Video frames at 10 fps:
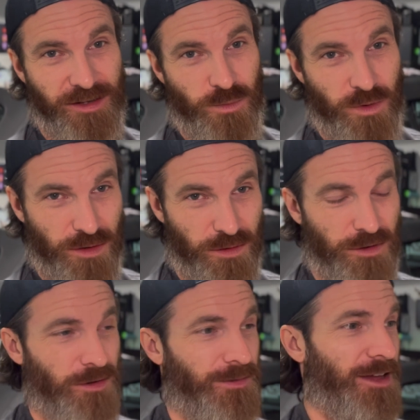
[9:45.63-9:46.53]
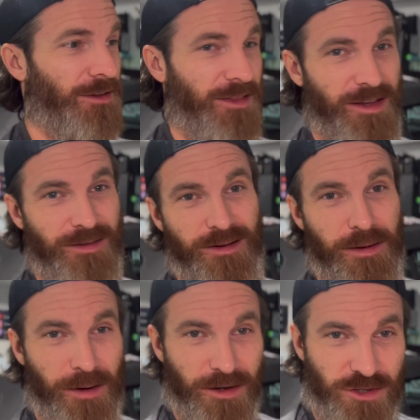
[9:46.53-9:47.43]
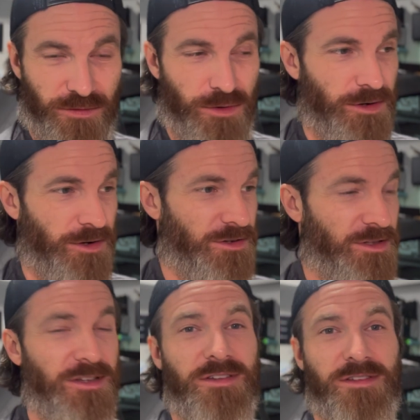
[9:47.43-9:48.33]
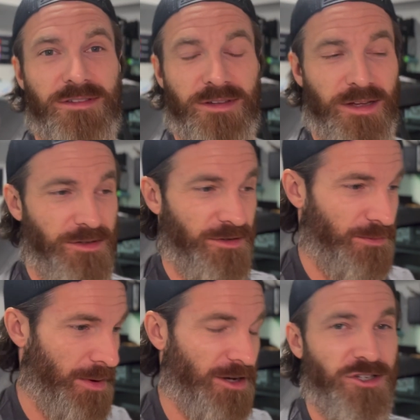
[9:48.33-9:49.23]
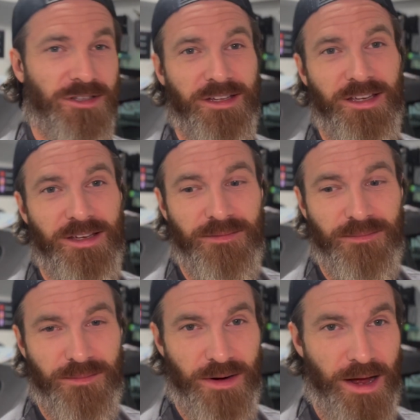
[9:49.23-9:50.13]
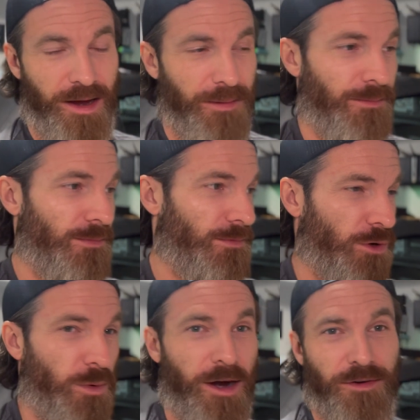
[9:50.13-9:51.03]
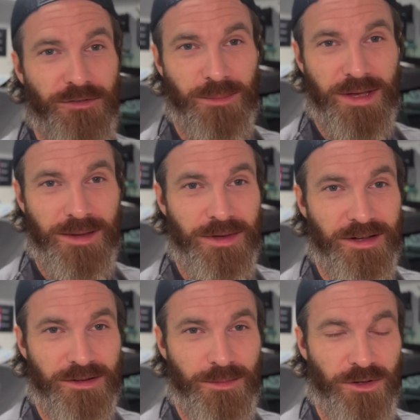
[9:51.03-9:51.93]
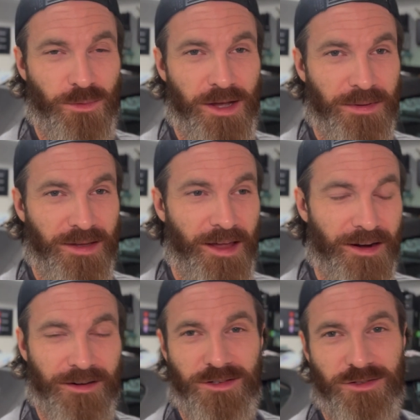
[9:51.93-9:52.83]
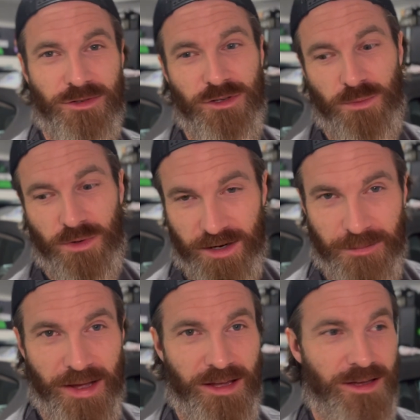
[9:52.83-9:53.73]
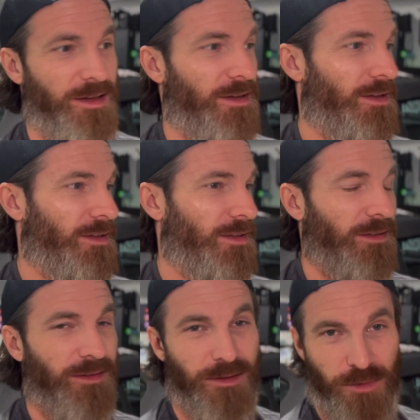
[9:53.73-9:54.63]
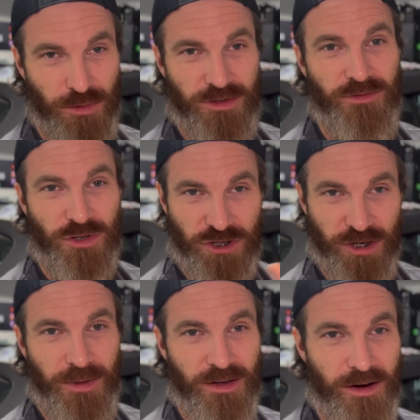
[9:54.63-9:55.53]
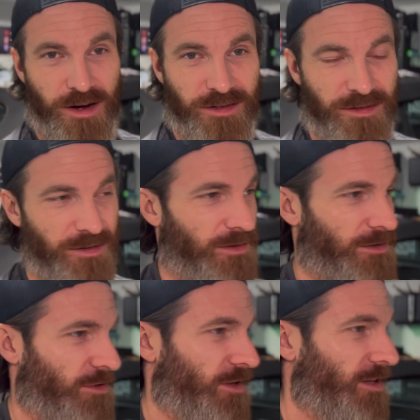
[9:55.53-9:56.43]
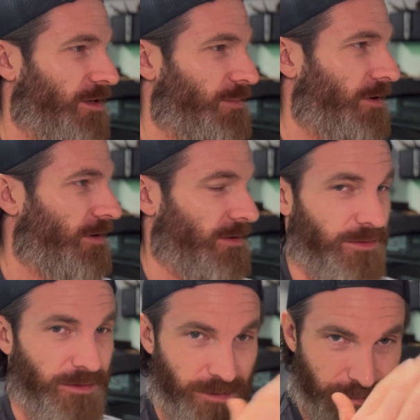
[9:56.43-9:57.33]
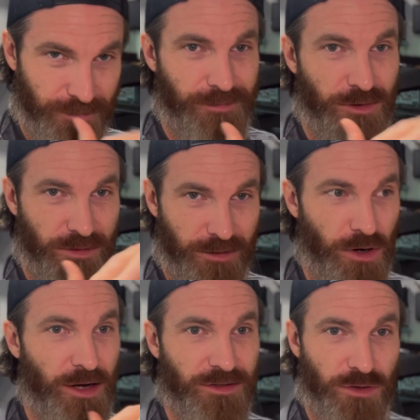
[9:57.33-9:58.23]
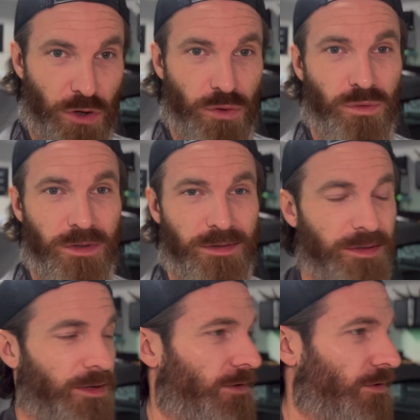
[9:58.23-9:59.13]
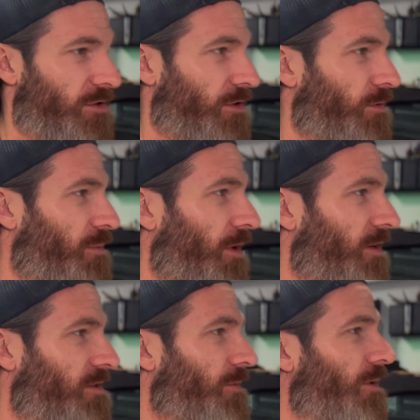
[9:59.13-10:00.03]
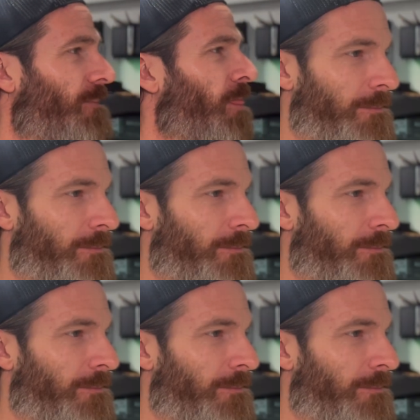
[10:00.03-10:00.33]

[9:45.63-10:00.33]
one order rather than a bunch of orders. This is especially required for me because I'm all the way up in Canada, so you want to make the most of your shipping costs to try to keep your costs low or as low as possible.